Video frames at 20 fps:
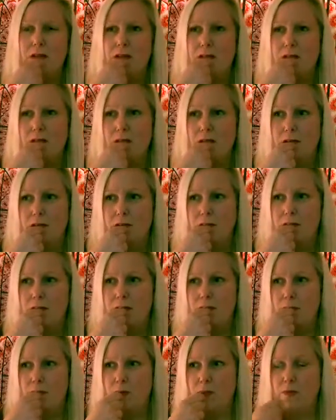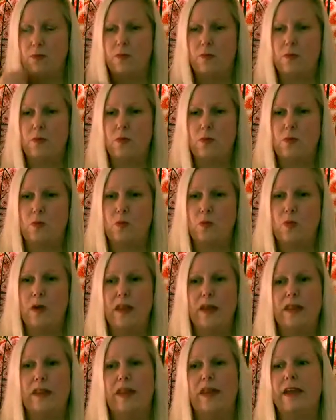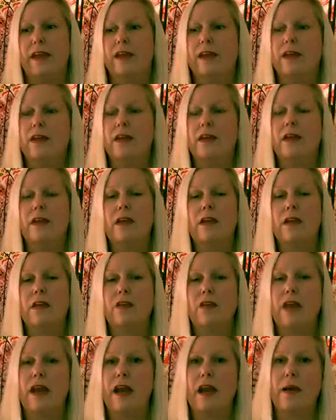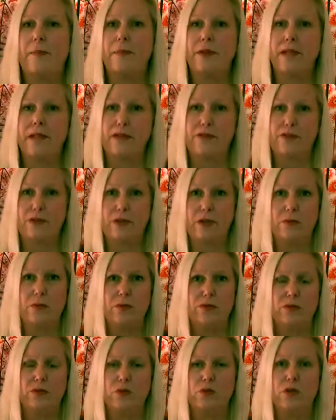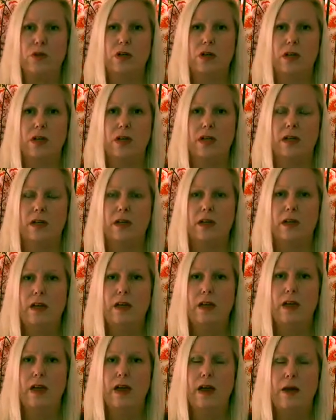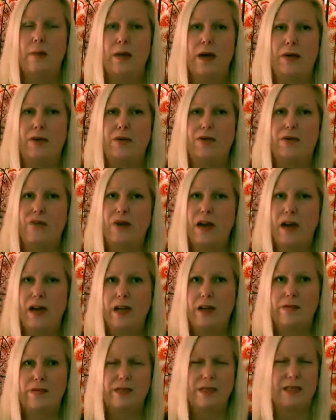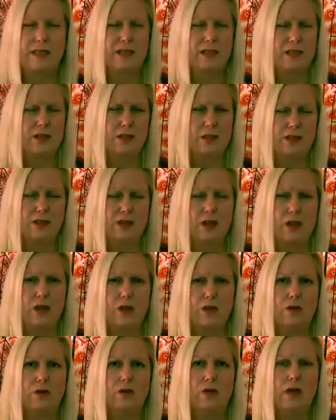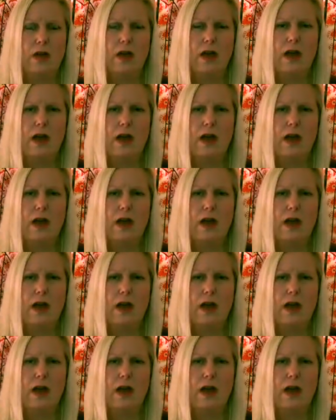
So one thing that happened after I moved to Oregon about 5-6 years ago,